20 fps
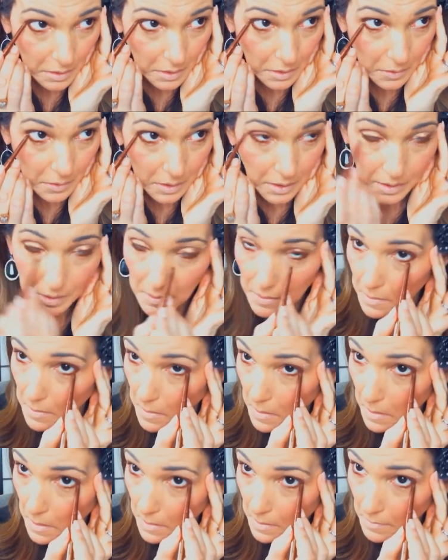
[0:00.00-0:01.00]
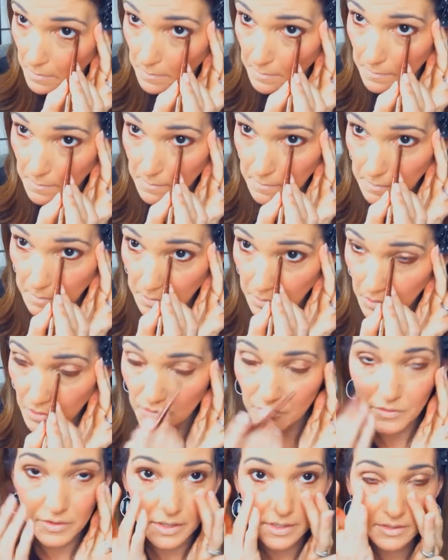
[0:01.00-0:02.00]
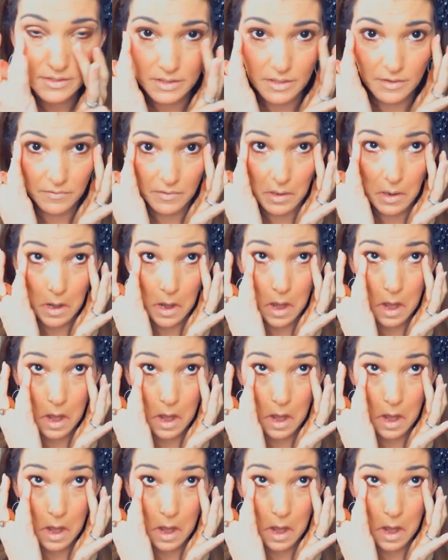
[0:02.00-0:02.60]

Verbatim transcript: Okay. Hopefully it's even.